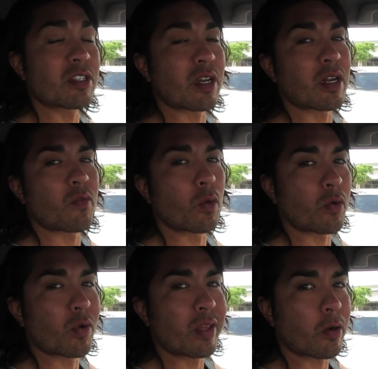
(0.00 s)
actually got off
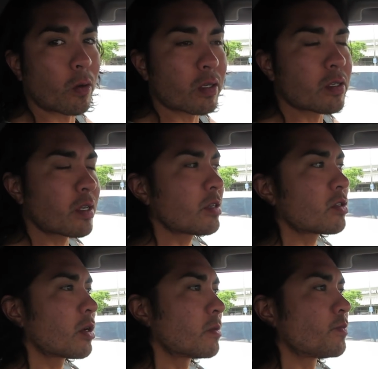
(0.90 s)
work really early today,
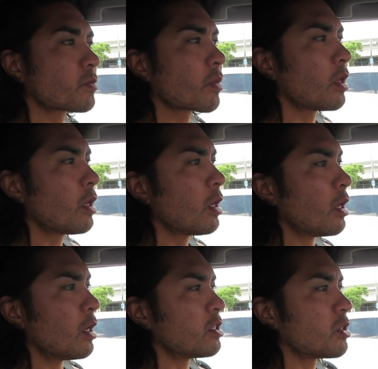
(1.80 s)
so
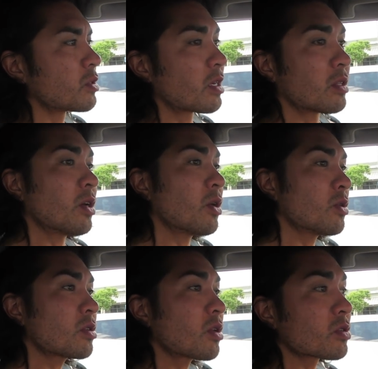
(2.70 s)
she was at a
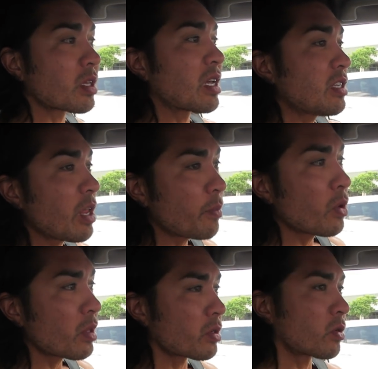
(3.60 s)
Lowe's close to the antique
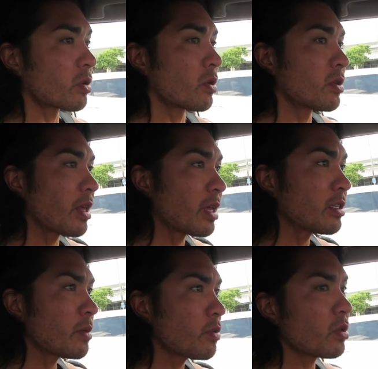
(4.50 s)
booth. I told her to go into the
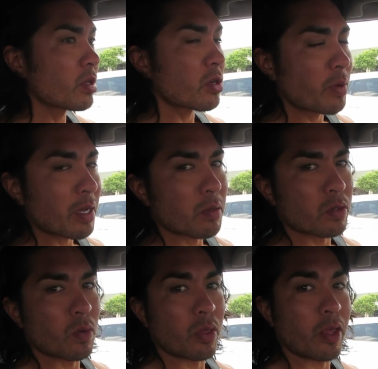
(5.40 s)
antique booth and go pick up
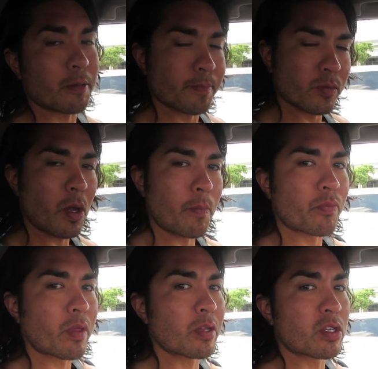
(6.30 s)
this one thing. So
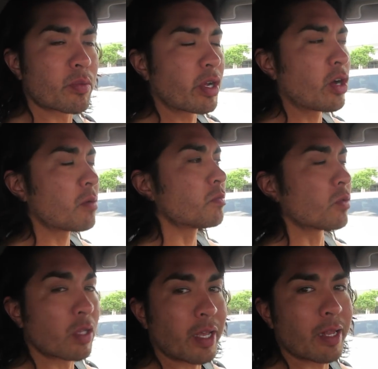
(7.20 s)
she's gonna bring it home. We'll look